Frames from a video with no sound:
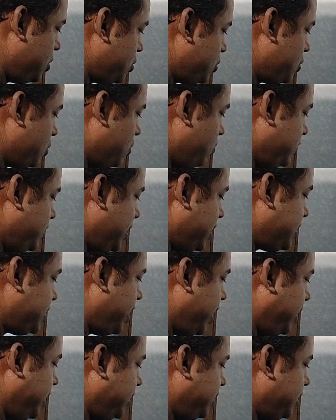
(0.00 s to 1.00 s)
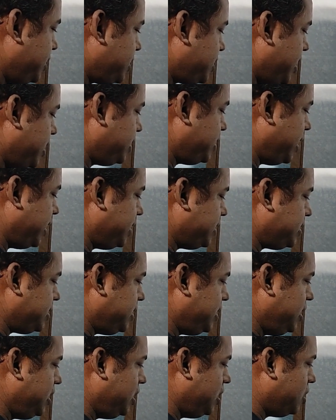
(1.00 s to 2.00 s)
So we just write in this case, that
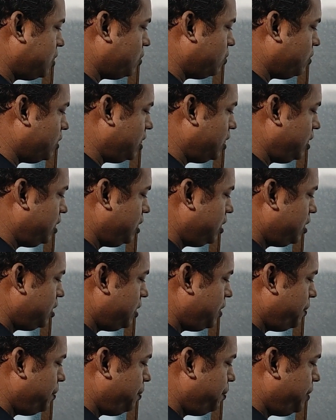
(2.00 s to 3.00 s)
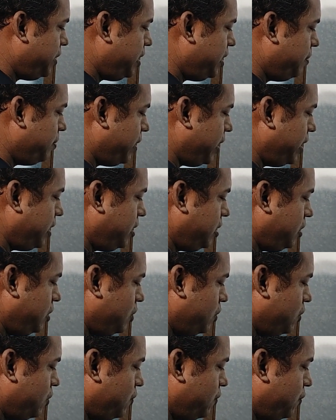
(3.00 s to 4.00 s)
is E equal P by
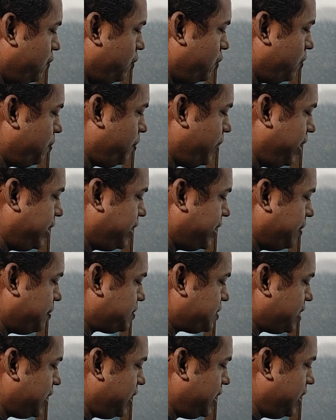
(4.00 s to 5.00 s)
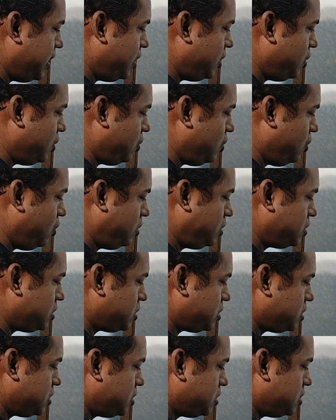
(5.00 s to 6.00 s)
4 pi epsilon naught
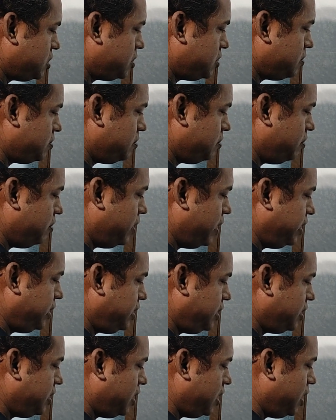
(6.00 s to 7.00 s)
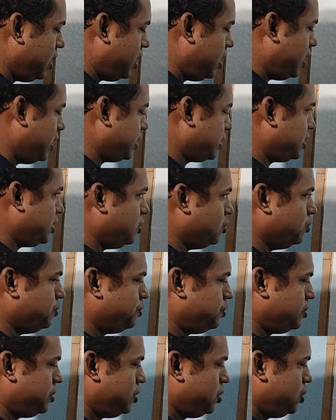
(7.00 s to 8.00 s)
by r cube.
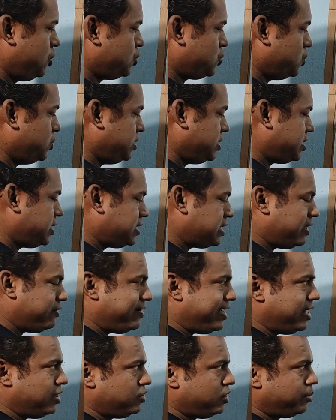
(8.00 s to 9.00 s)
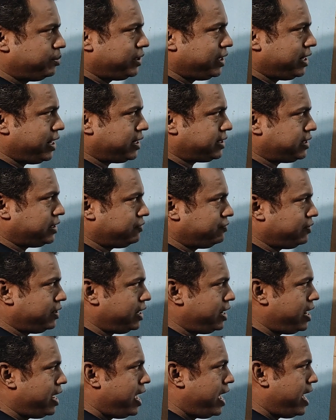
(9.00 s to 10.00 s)
So this is the value of the electric
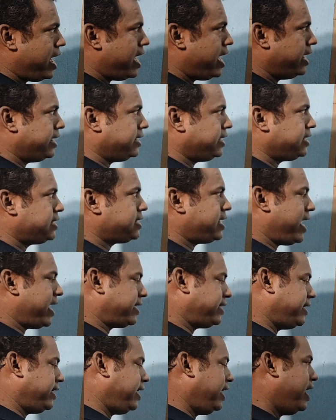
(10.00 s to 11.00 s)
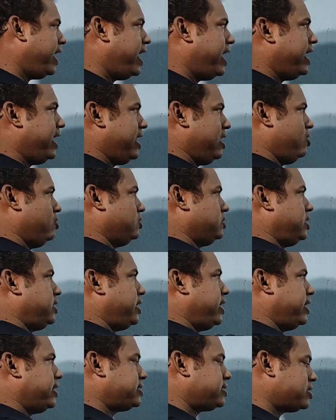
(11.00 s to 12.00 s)
field, and it is acting along the
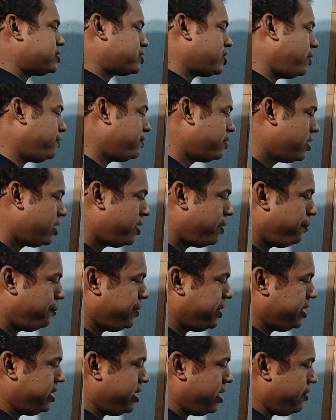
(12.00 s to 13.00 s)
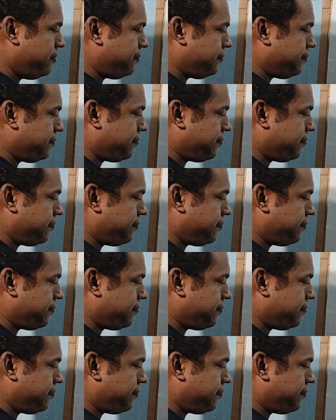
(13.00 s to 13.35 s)
directions of PF.